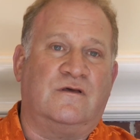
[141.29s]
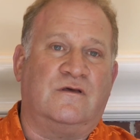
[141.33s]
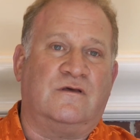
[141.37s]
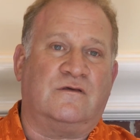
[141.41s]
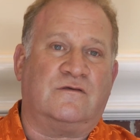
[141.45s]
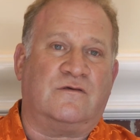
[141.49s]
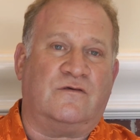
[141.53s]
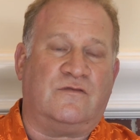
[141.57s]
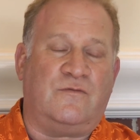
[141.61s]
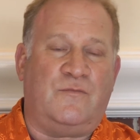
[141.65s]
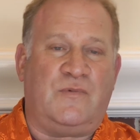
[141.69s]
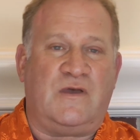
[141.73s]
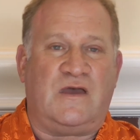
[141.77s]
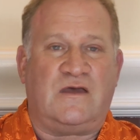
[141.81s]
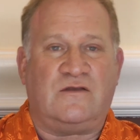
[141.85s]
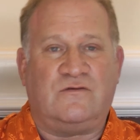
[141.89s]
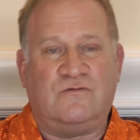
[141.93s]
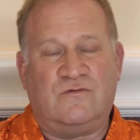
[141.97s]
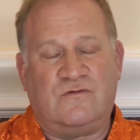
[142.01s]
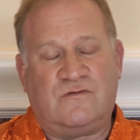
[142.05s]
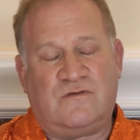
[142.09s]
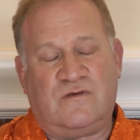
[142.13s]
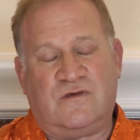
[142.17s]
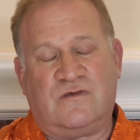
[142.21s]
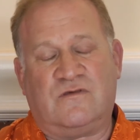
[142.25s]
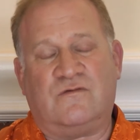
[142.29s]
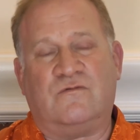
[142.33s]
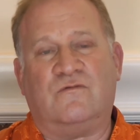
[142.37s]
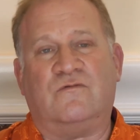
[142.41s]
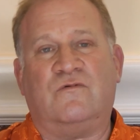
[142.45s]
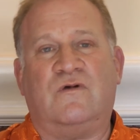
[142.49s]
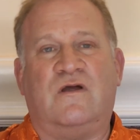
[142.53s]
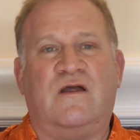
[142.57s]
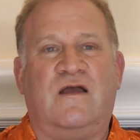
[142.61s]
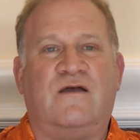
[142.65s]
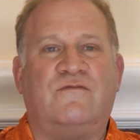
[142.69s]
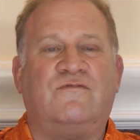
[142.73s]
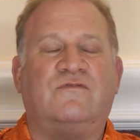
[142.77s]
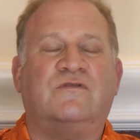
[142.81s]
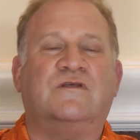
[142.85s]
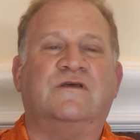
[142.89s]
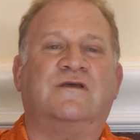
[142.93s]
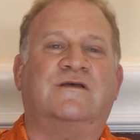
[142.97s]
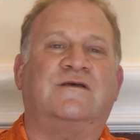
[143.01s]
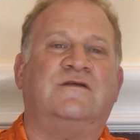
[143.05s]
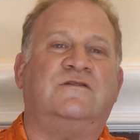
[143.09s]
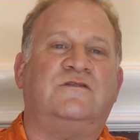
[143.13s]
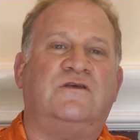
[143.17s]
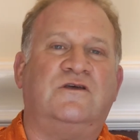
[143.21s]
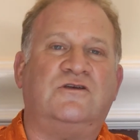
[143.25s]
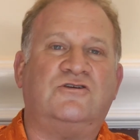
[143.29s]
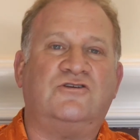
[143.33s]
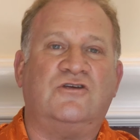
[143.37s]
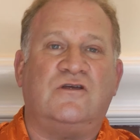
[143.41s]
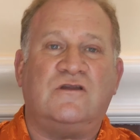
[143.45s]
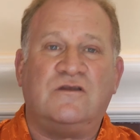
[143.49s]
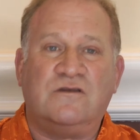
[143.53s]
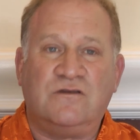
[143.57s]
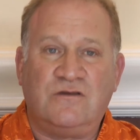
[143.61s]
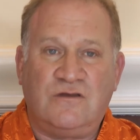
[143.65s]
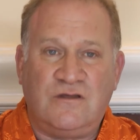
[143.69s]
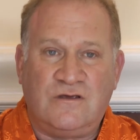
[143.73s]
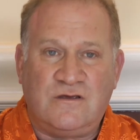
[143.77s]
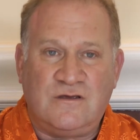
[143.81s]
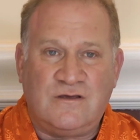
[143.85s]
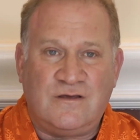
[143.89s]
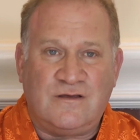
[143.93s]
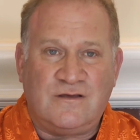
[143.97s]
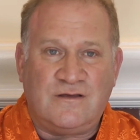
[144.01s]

So the bad news is we're heavily conditioned.